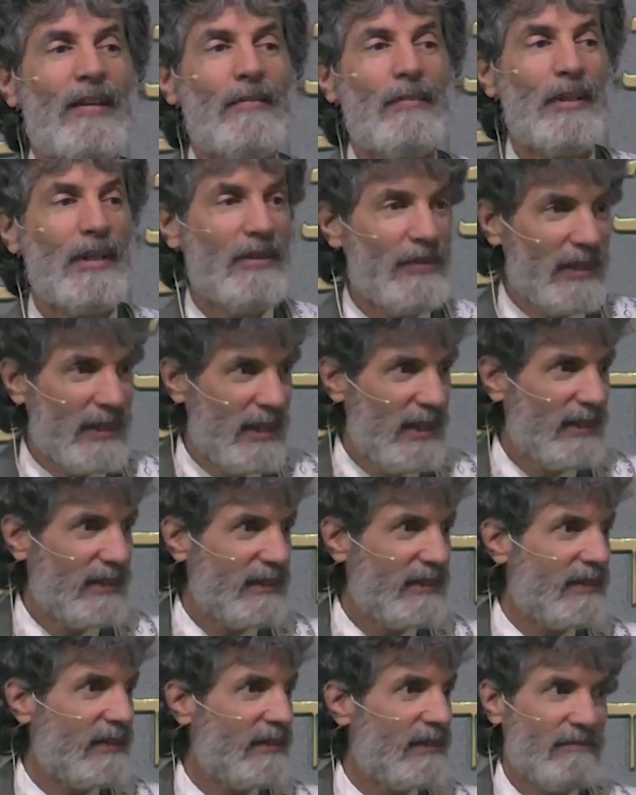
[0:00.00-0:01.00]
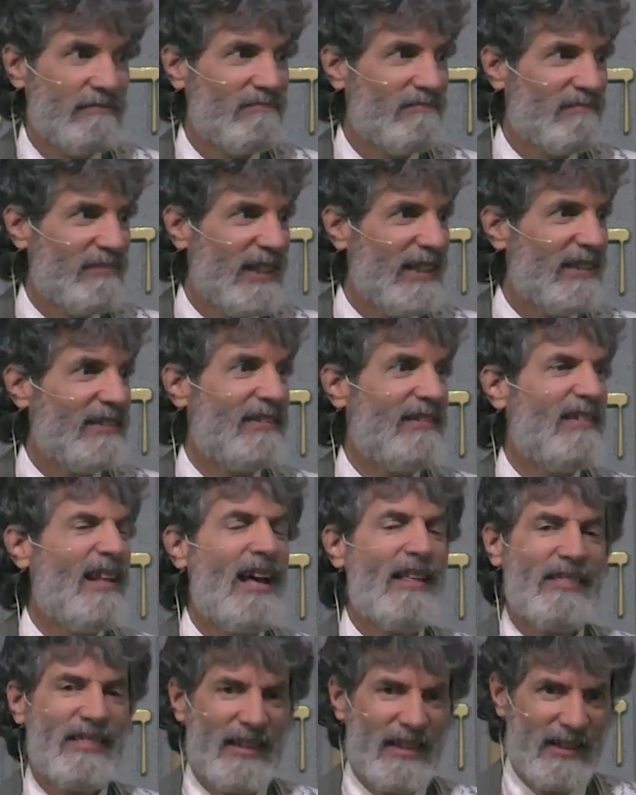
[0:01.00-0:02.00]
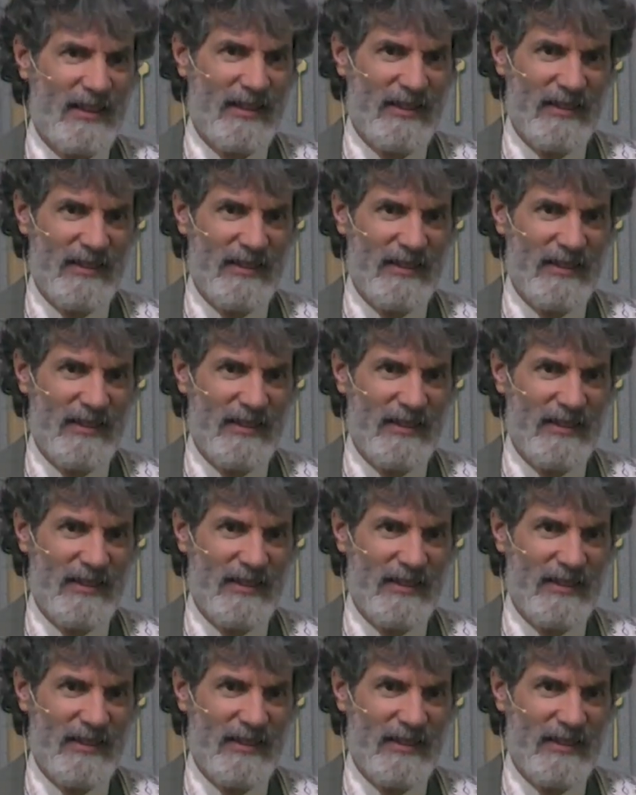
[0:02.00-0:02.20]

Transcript: But even this is nothing